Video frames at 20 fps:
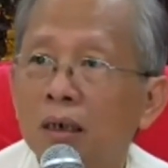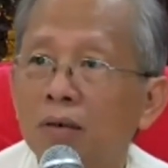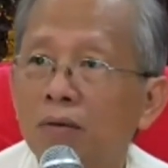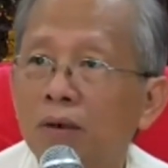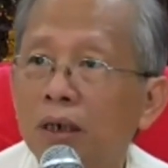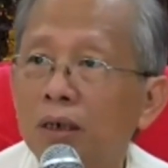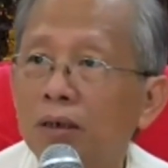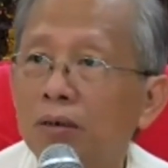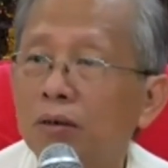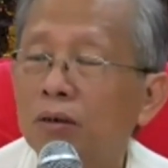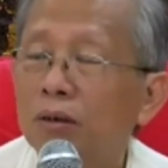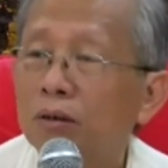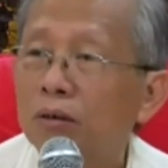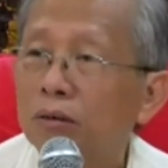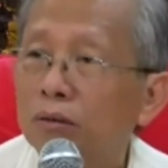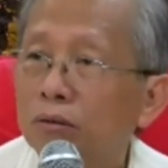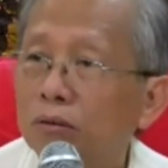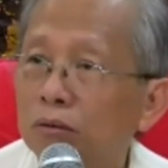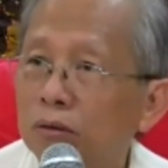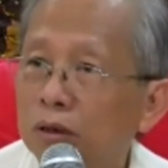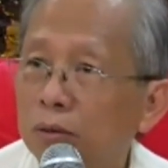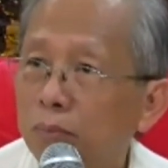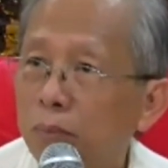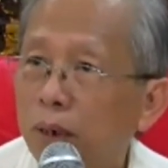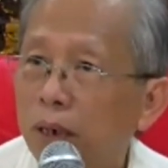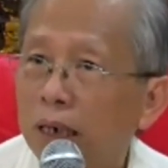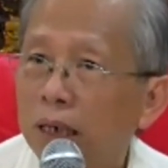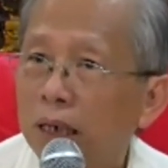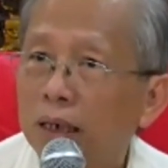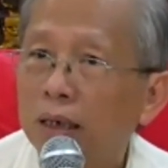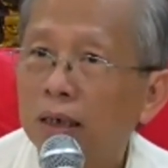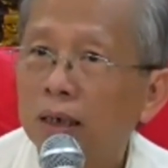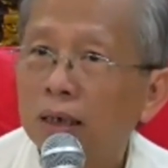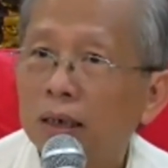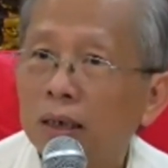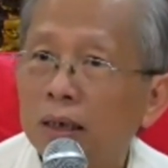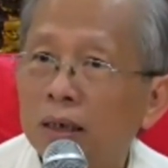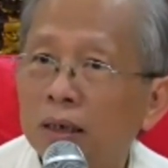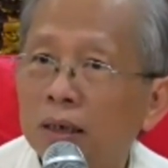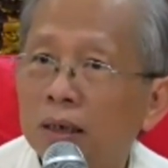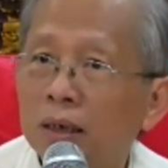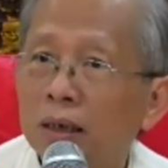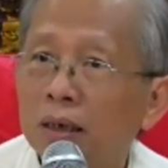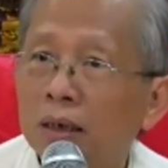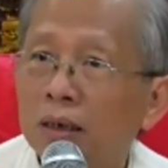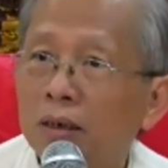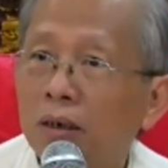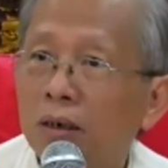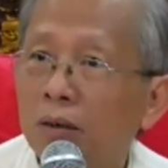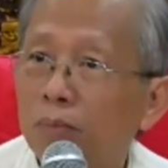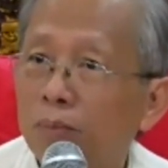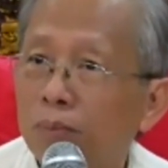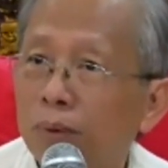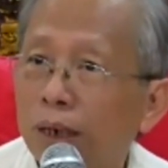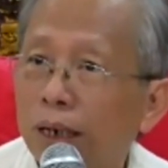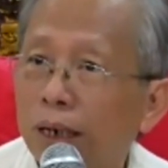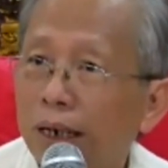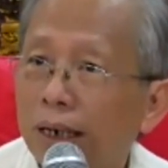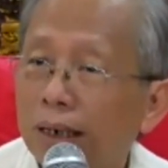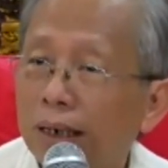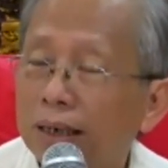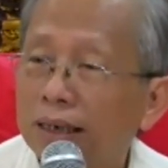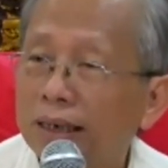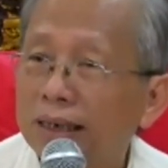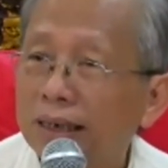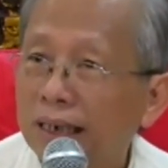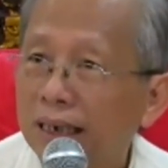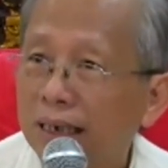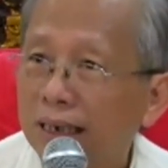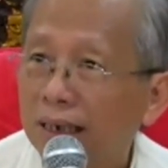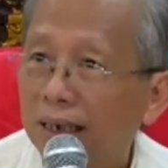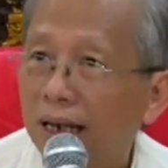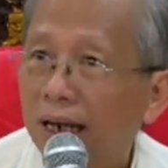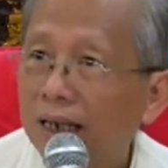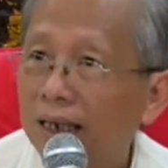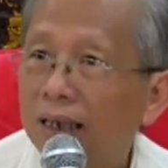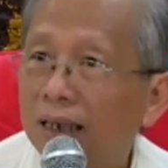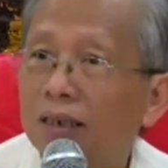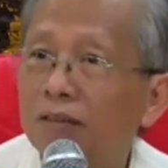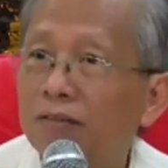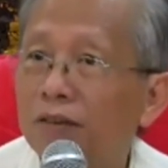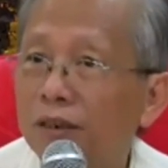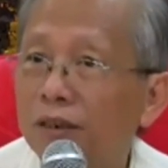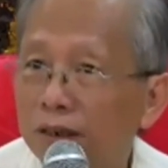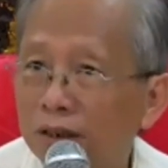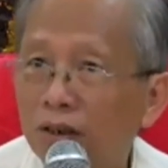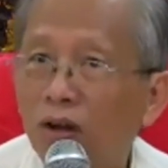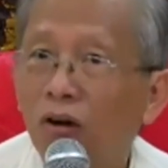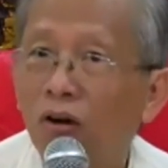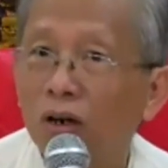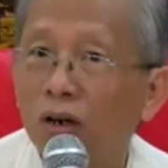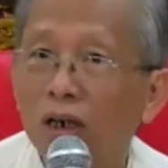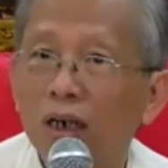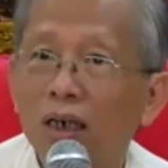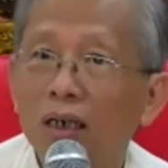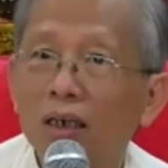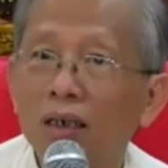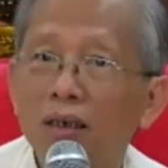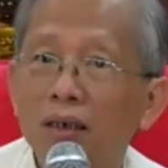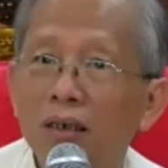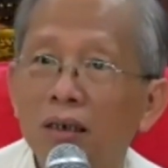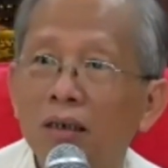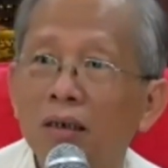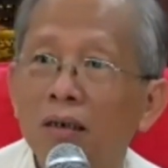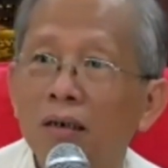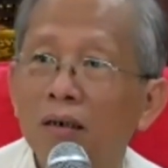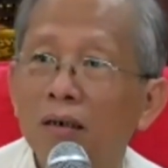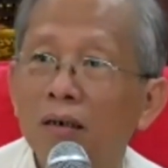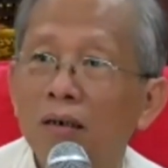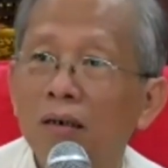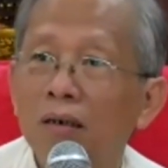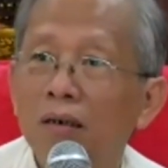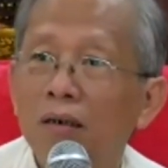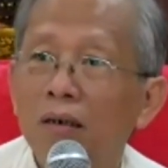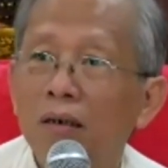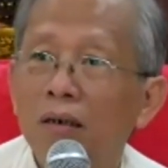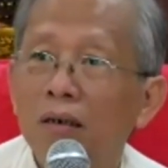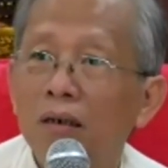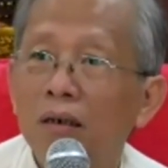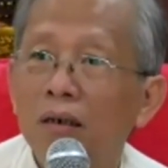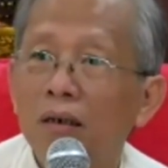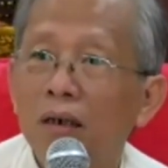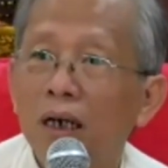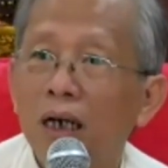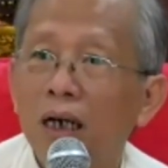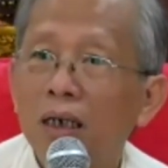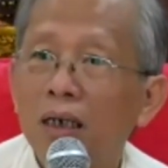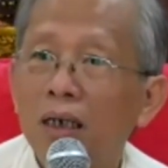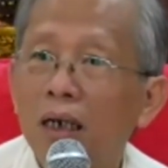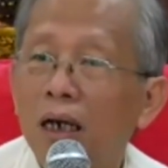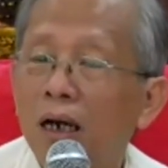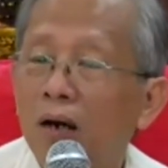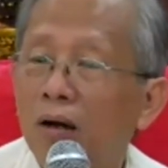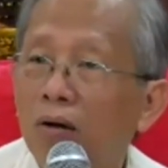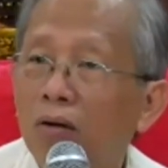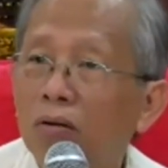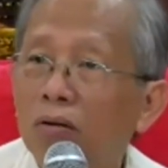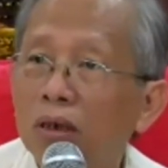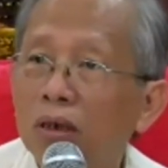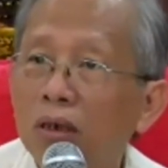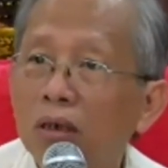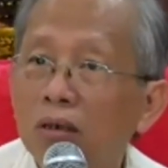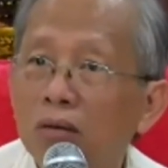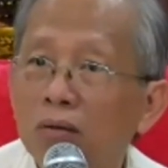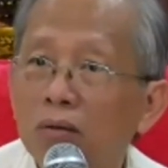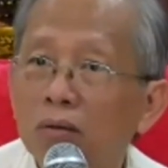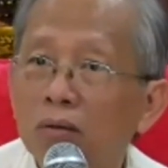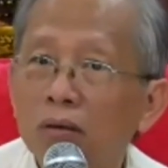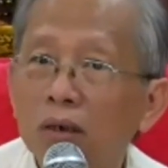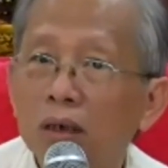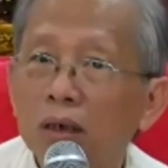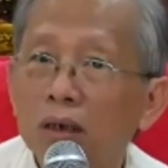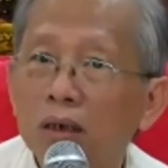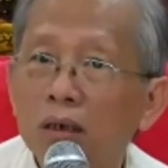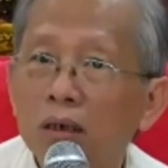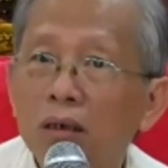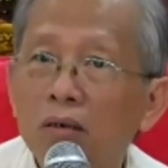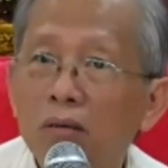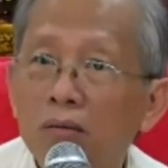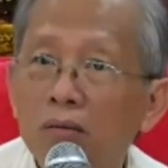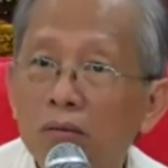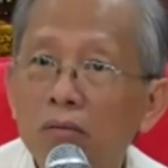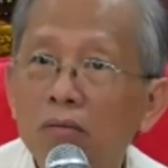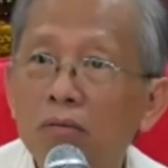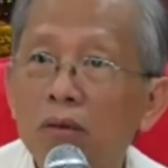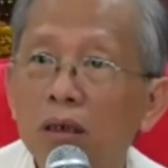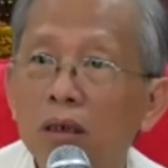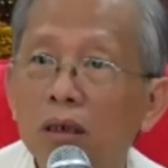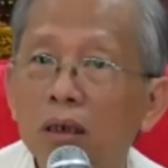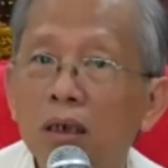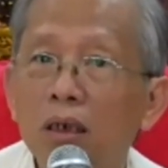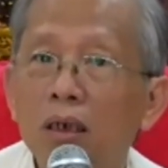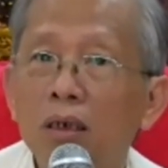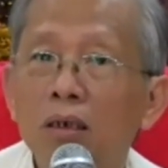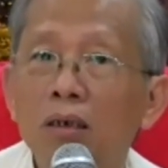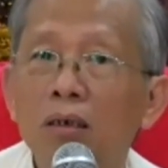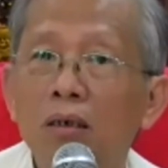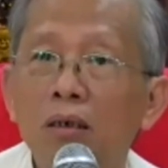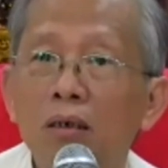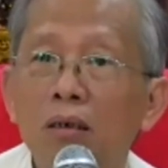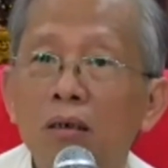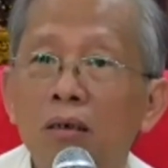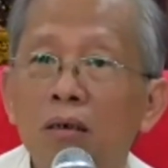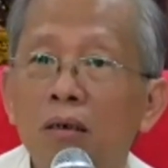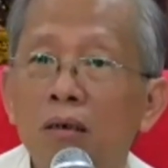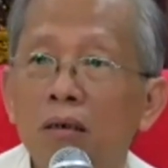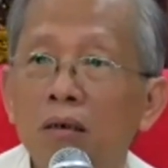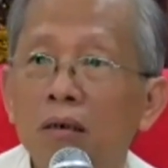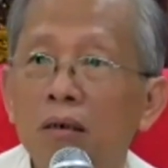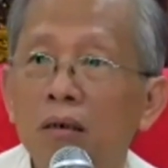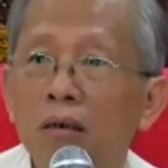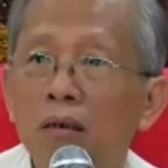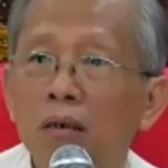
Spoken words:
When you got no space, your brain is cluttered with thought. Understand? And they are all egoic, deluded. Understand?